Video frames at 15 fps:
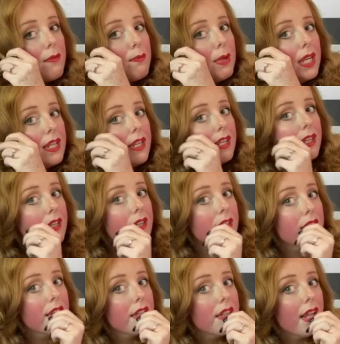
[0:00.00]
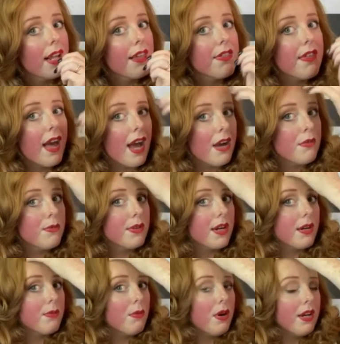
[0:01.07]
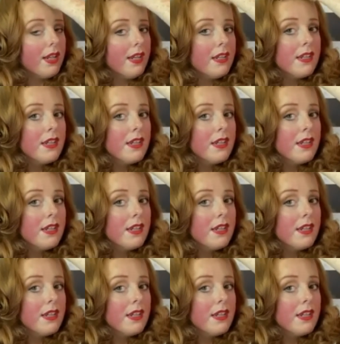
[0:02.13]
pin it like that where I want it.